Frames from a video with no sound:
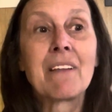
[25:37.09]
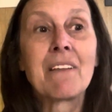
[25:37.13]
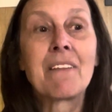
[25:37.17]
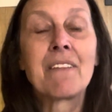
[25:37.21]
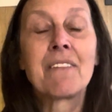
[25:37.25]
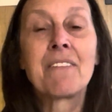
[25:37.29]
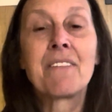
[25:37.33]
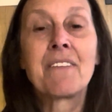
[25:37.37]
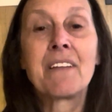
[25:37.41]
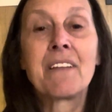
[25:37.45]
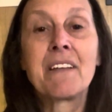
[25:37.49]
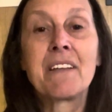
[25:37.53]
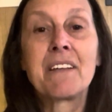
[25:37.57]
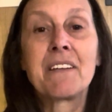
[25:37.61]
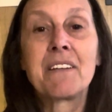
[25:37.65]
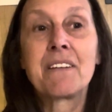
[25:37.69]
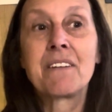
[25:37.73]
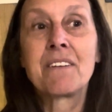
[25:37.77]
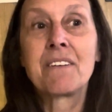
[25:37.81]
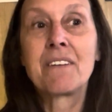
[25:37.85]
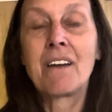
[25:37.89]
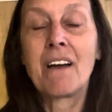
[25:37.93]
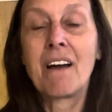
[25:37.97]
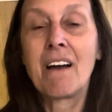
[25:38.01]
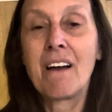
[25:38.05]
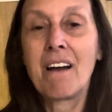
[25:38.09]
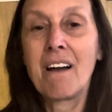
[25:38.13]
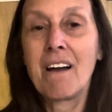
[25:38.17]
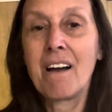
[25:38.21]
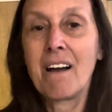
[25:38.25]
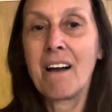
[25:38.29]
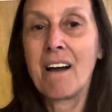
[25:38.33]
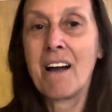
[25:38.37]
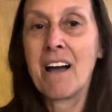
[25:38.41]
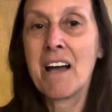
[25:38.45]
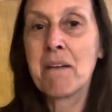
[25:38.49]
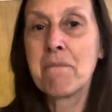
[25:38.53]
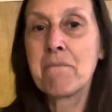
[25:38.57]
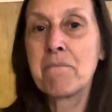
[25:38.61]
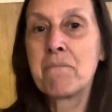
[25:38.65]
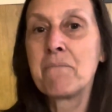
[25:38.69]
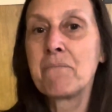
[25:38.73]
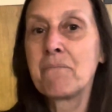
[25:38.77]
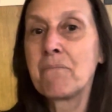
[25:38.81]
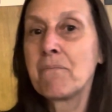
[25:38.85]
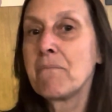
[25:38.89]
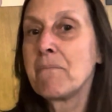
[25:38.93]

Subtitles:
then I'm